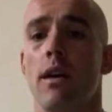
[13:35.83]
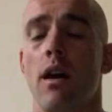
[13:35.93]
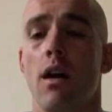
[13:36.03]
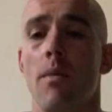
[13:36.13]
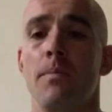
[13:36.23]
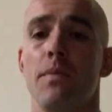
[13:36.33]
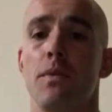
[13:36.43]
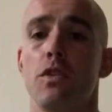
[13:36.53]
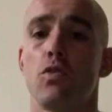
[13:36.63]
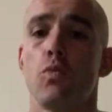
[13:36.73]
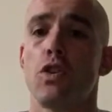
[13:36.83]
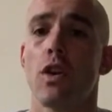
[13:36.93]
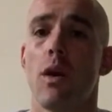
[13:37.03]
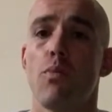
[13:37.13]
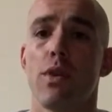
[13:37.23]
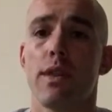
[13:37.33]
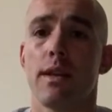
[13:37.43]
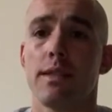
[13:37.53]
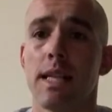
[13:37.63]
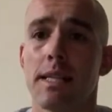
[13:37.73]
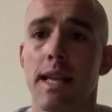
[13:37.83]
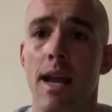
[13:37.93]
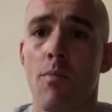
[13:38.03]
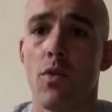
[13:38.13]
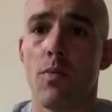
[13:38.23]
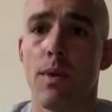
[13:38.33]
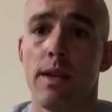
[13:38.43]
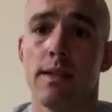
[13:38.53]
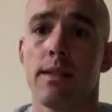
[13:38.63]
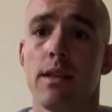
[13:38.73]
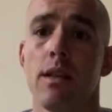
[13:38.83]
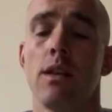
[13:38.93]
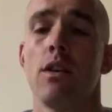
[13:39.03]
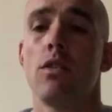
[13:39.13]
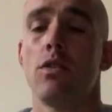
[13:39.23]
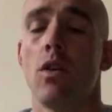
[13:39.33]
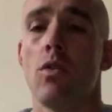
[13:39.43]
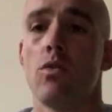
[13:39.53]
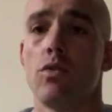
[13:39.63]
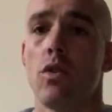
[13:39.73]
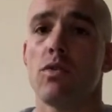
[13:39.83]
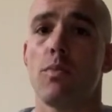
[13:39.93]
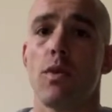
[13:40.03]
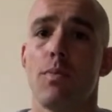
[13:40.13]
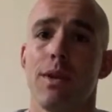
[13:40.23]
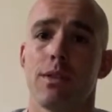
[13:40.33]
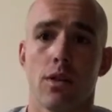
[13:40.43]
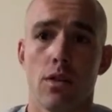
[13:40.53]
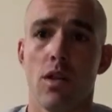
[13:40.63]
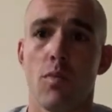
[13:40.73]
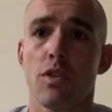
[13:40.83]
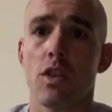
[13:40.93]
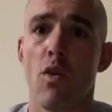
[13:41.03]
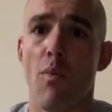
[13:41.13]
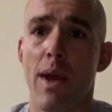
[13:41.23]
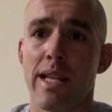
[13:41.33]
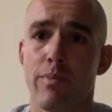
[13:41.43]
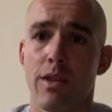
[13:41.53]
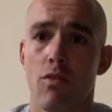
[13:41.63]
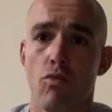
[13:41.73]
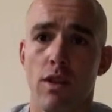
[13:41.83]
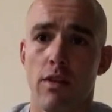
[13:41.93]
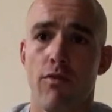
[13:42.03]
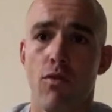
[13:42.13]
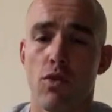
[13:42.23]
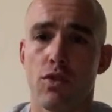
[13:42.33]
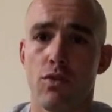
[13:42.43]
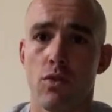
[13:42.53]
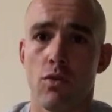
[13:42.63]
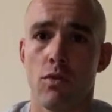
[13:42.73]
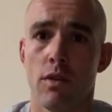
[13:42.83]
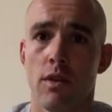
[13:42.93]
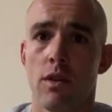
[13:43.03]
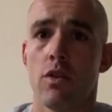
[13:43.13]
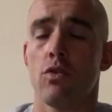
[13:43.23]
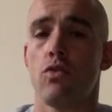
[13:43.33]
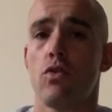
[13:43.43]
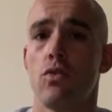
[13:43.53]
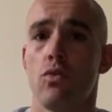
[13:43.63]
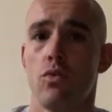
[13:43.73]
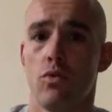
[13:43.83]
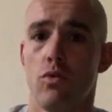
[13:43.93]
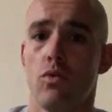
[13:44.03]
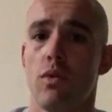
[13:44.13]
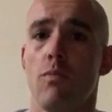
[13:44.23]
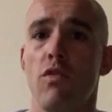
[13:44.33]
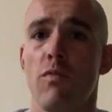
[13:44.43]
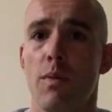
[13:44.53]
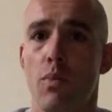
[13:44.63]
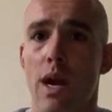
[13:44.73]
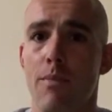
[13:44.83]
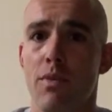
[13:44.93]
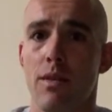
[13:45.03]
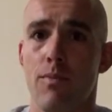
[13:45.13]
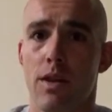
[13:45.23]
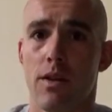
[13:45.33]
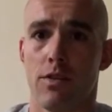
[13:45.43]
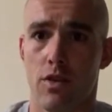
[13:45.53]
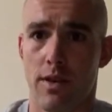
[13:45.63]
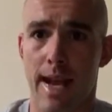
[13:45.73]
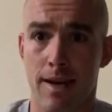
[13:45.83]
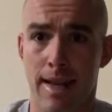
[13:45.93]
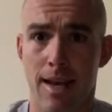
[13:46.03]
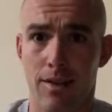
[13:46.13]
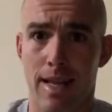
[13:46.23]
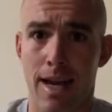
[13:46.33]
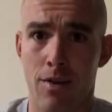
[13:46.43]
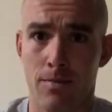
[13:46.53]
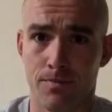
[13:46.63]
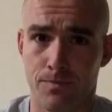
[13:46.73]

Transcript: Um, switch it up with uh, six count burpees. Though those burpees are a little bit slower paced, but they really force you to do the movement properly because you're counting out loud.